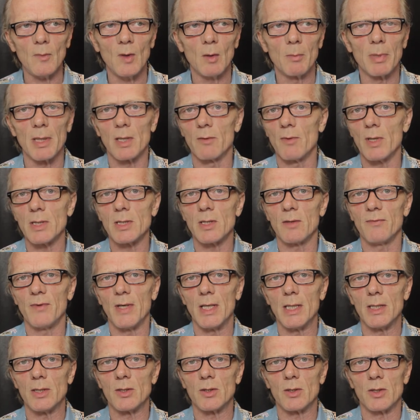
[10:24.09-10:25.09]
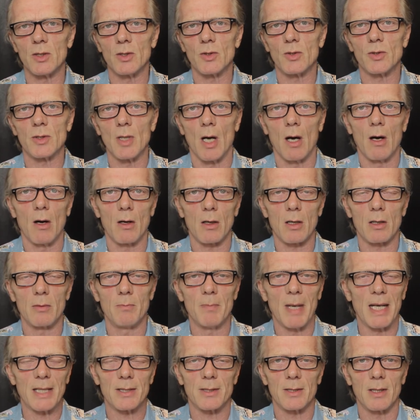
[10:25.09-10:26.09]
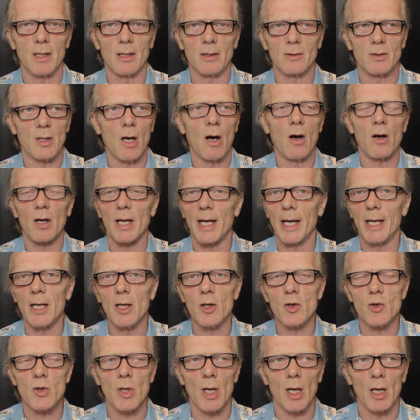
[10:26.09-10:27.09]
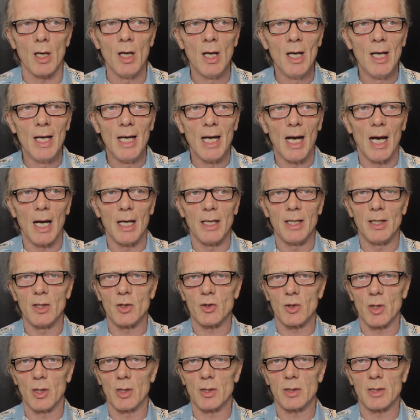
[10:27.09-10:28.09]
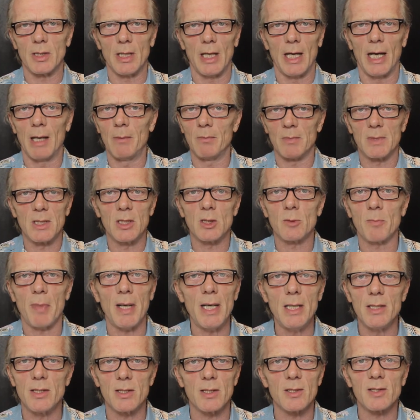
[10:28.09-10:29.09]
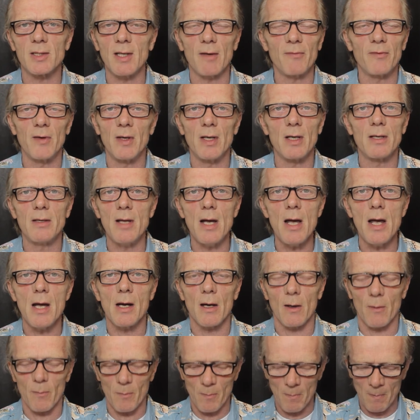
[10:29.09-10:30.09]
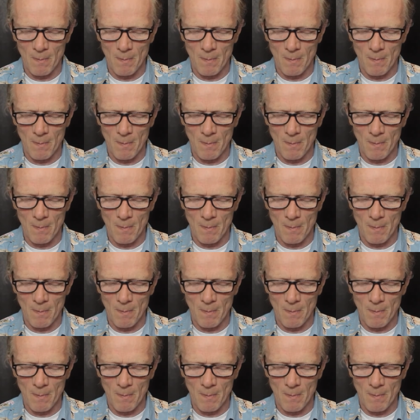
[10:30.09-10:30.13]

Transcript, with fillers: But the rest of it is just dark matter, dark energy, and it's just empty space. There's nothing there.